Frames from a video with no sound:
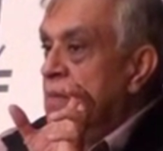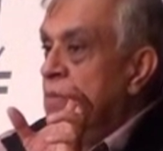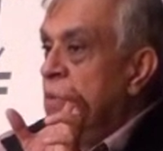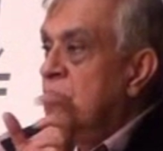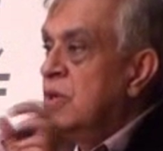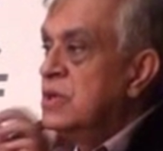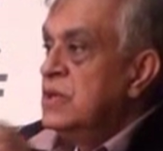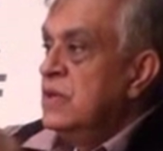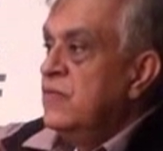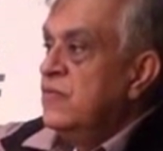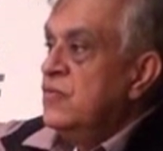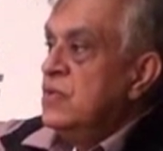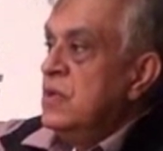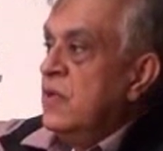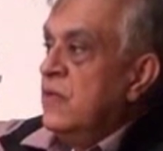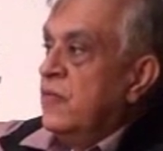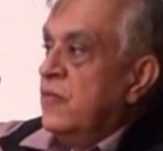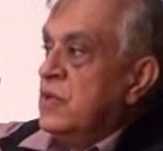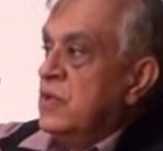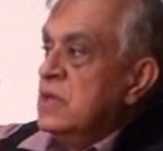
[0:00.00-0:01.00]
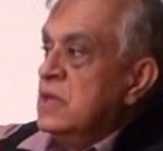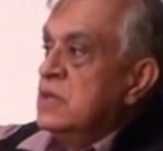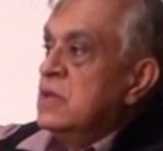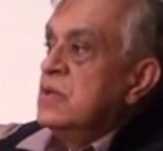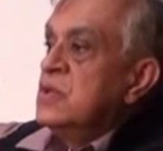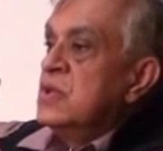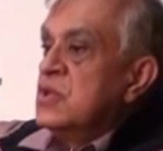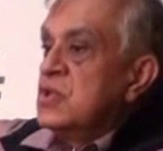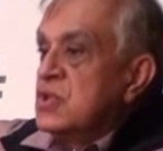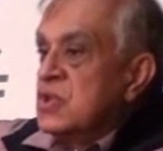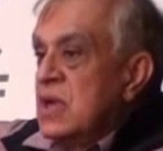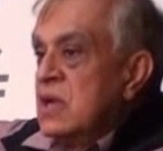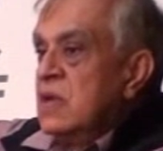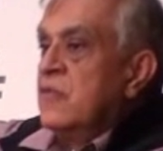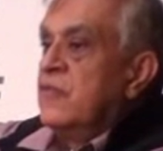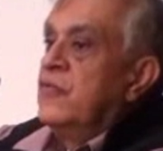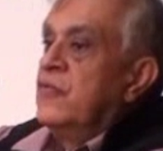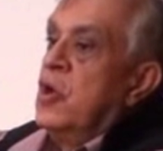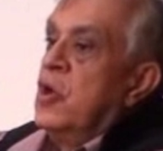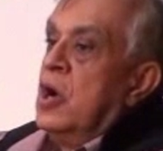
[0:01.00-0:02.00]
Because if Jesus is Son
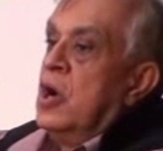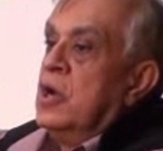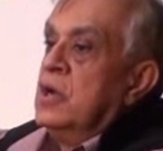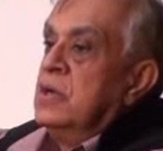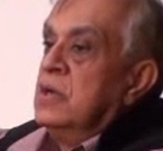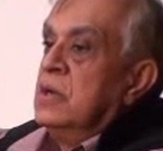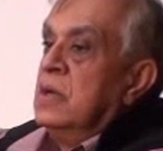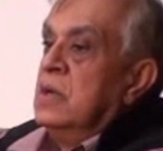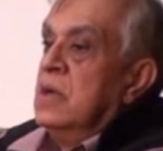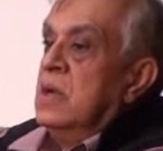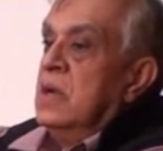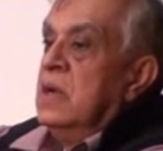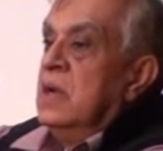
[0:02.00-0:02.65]
of God,